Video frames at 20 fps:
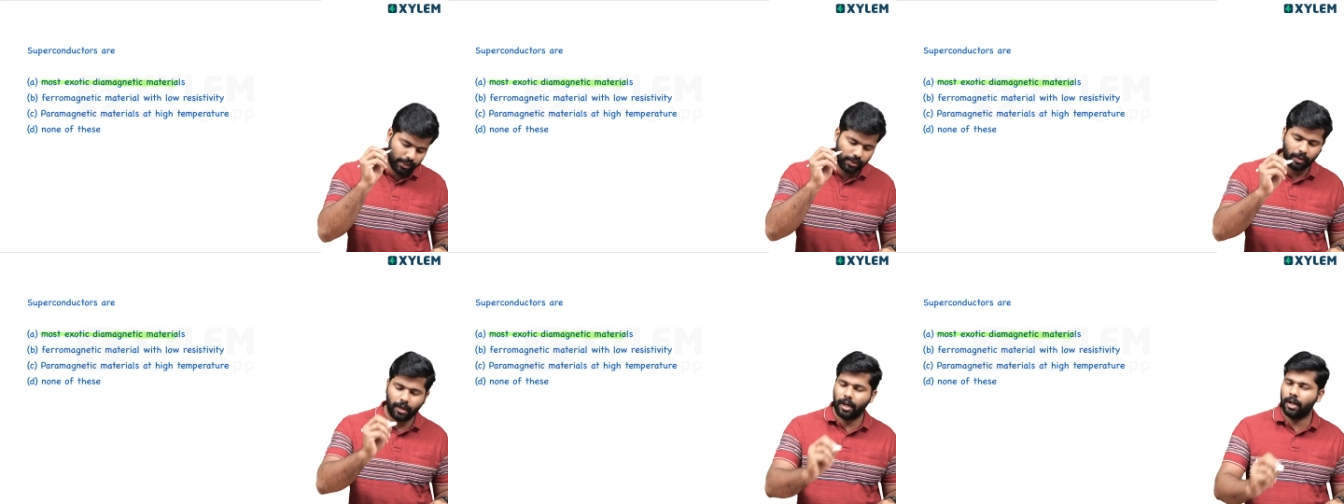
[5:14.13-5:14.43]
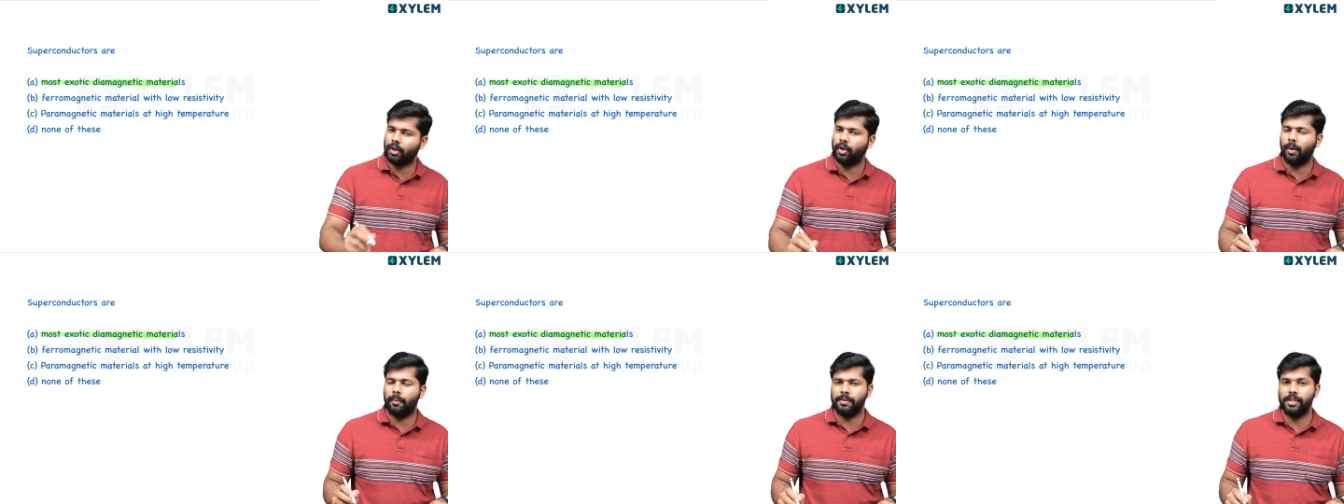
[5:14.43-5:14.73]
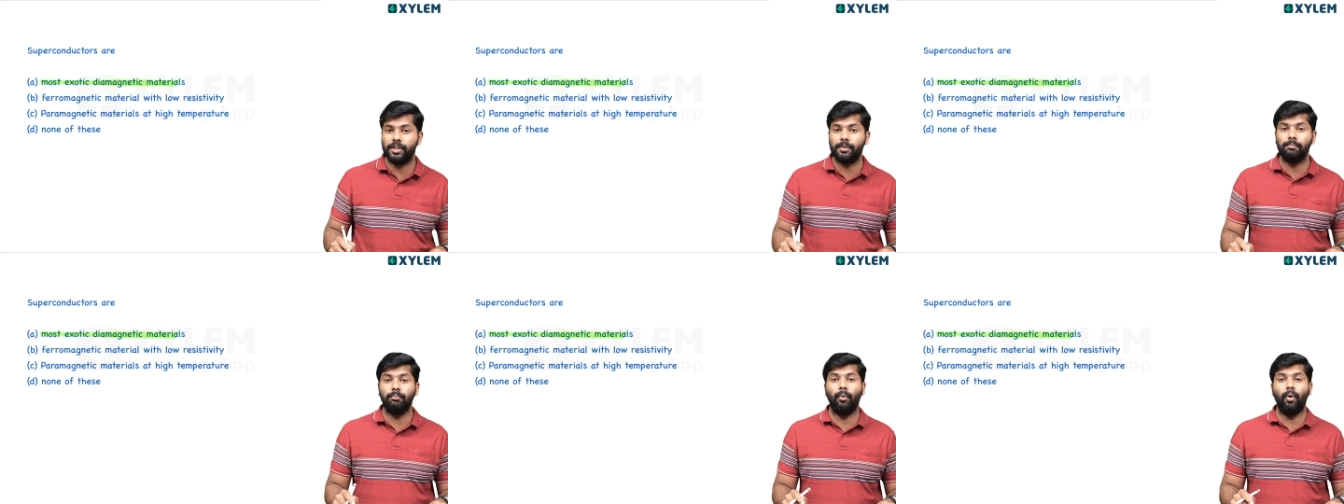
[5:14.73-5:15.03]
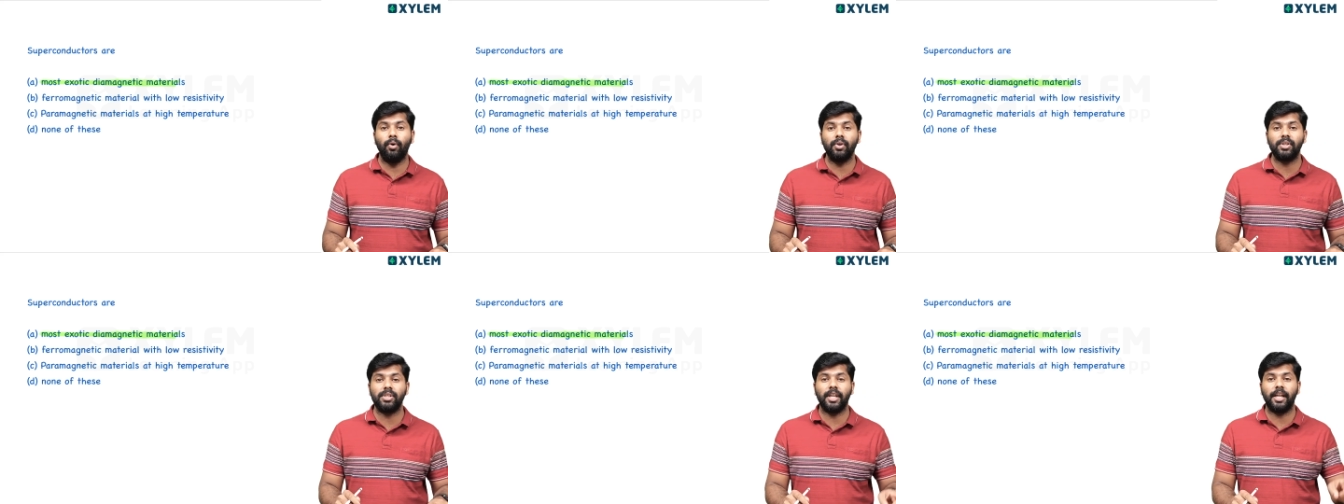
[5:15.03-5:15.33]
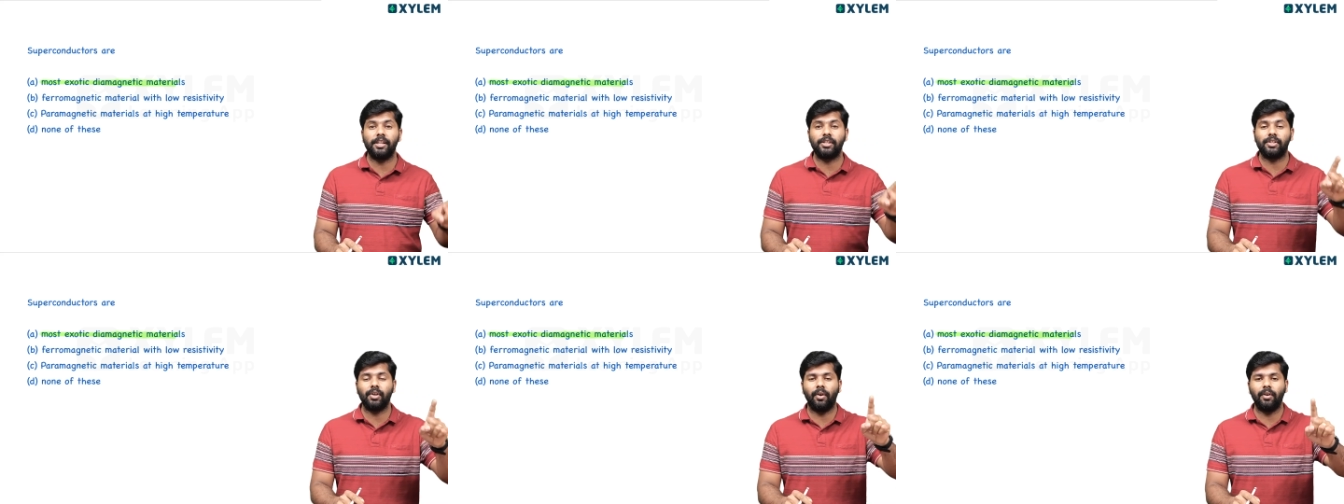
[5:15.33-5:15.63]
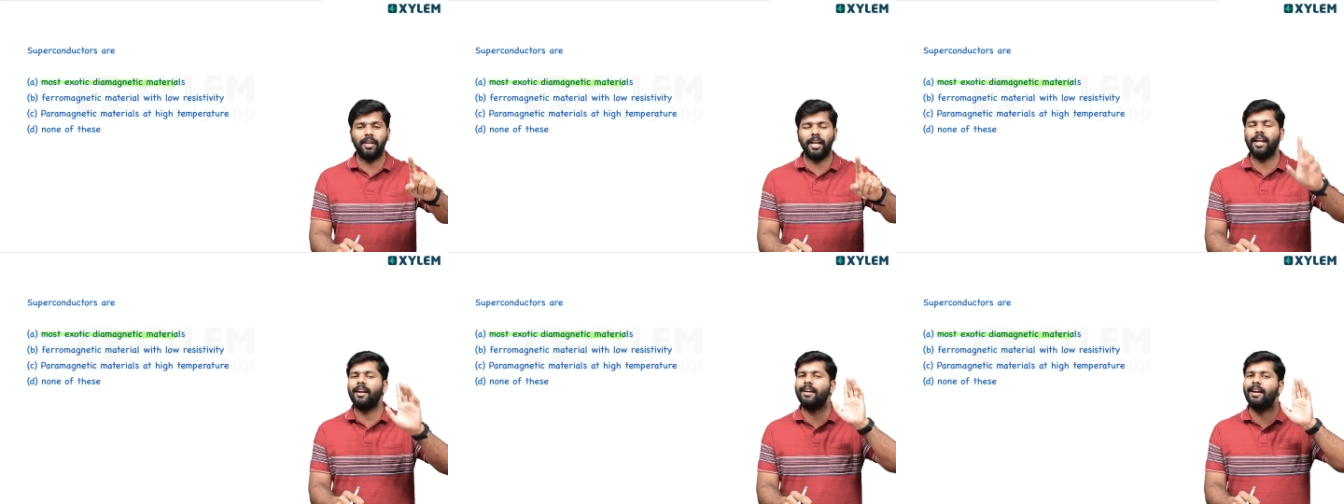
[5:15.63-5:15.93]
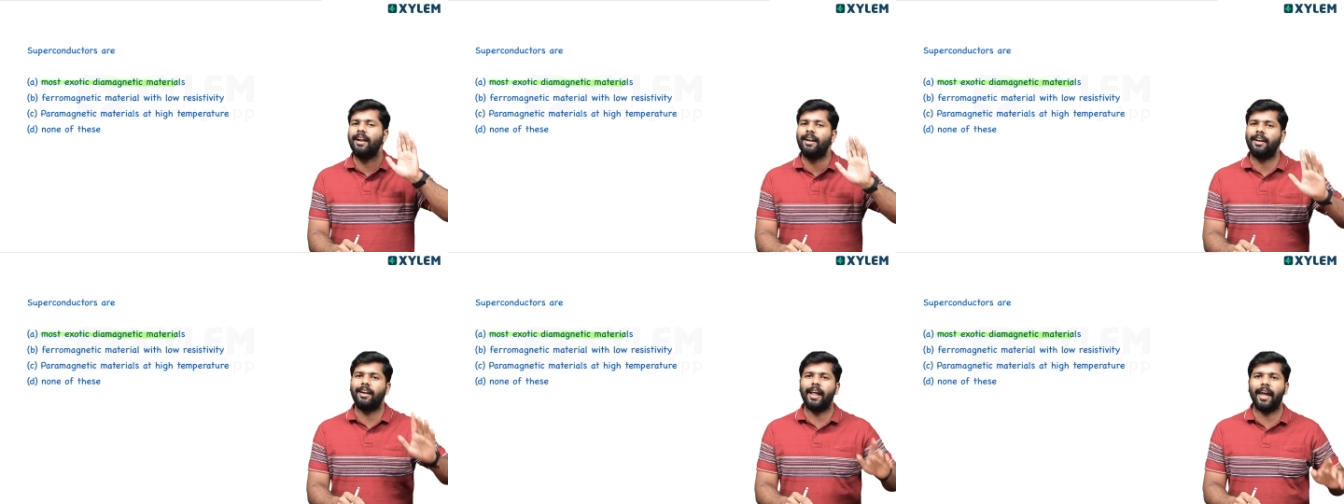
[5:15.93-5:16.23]
So correct option is most exotic
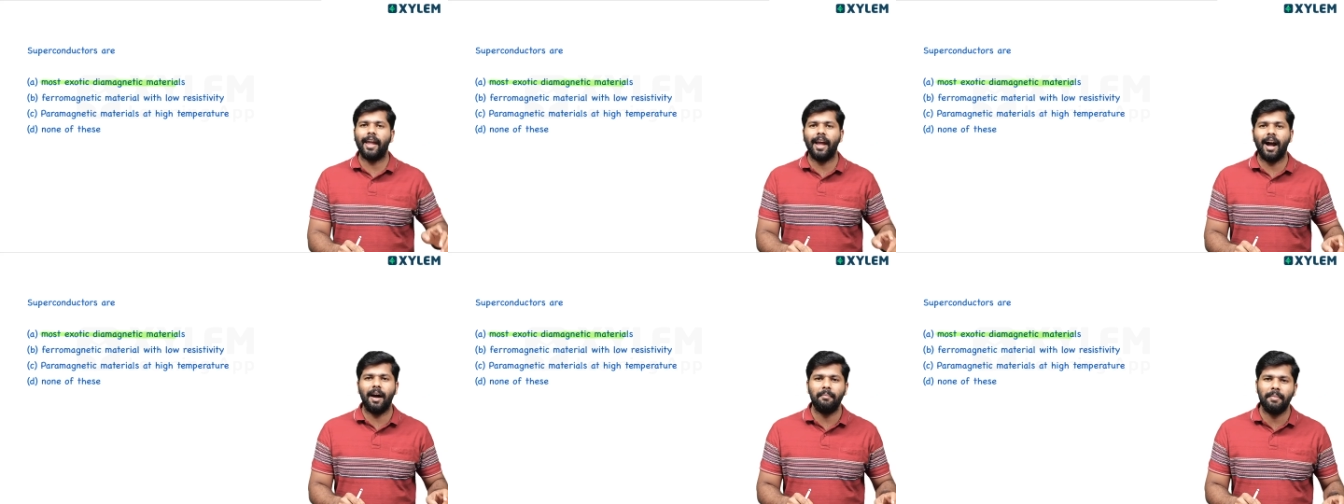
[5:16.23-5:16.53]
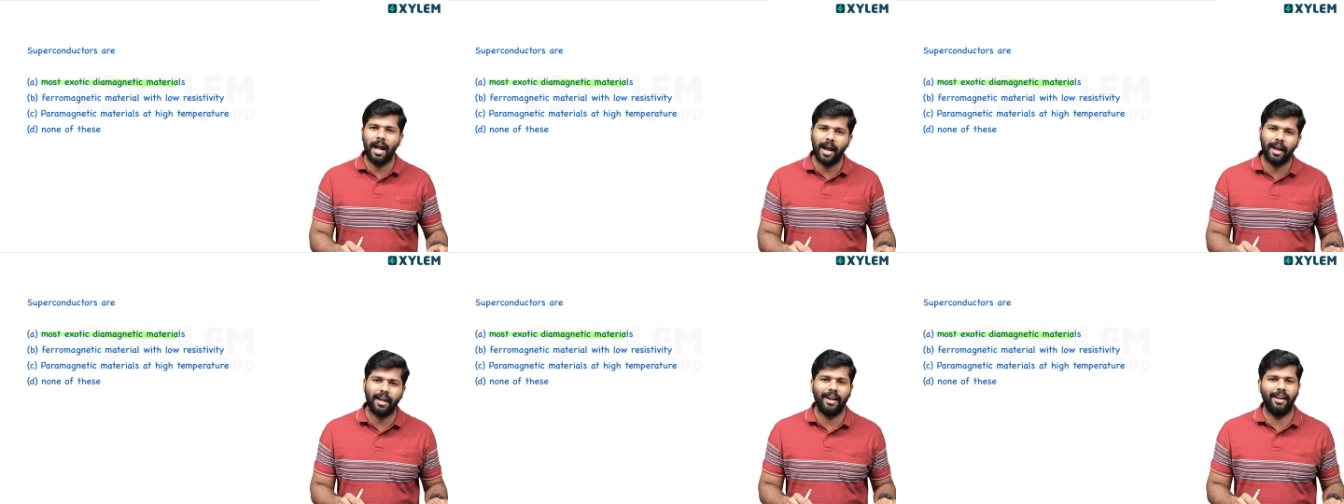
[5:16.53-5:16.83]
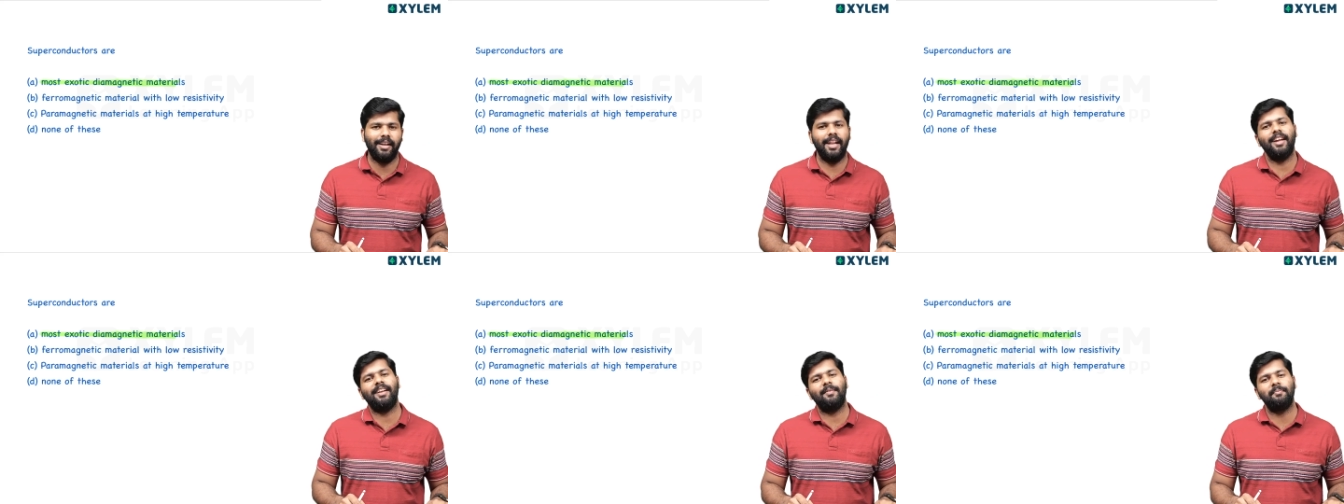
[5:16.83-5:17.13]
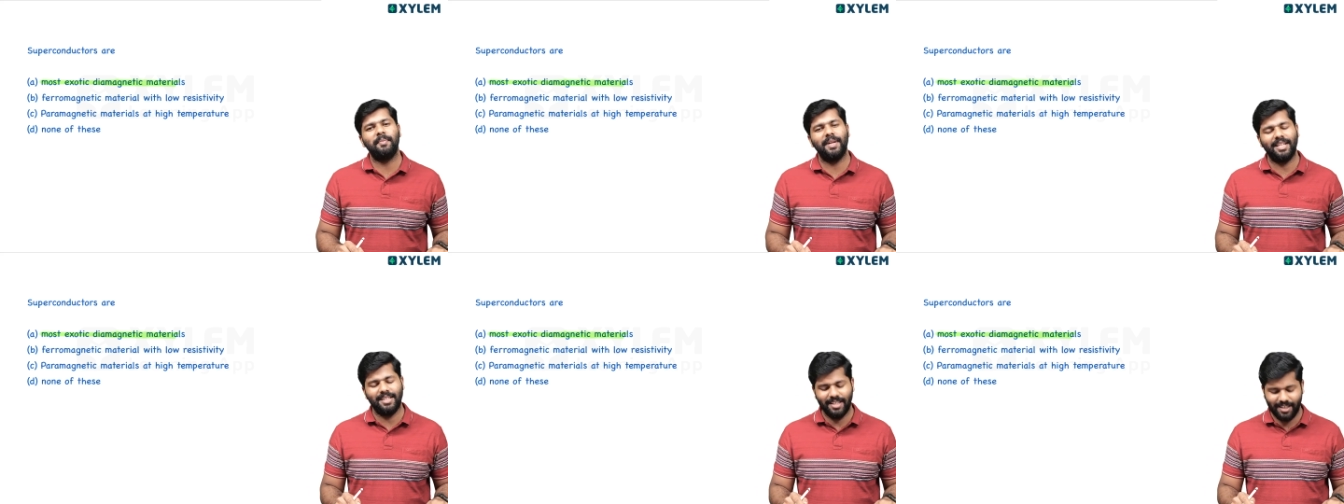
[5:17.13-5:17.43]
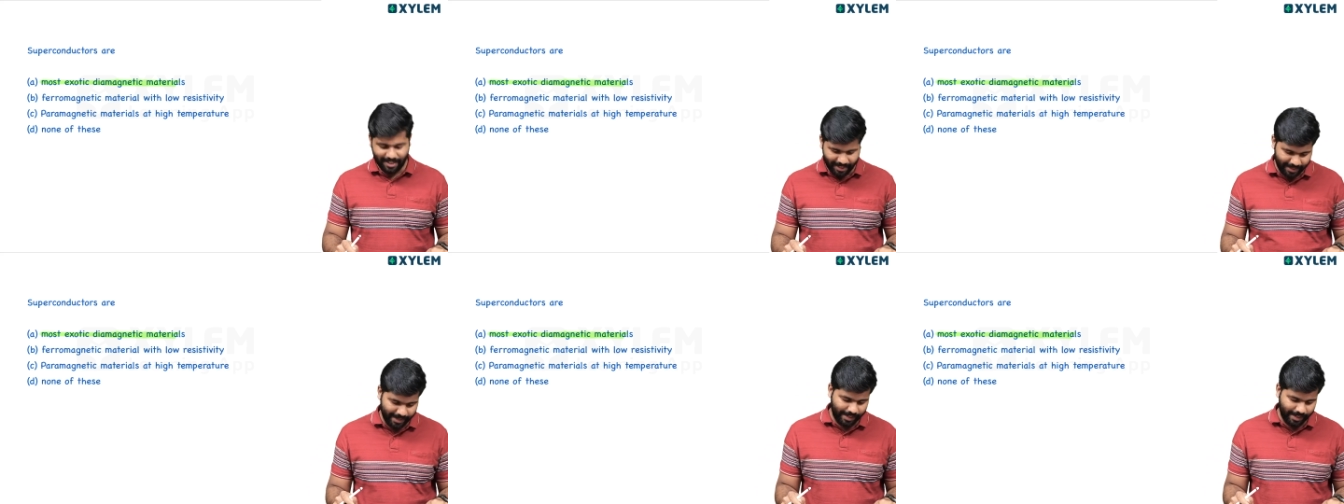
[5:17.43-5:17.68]
diamagnetic materials.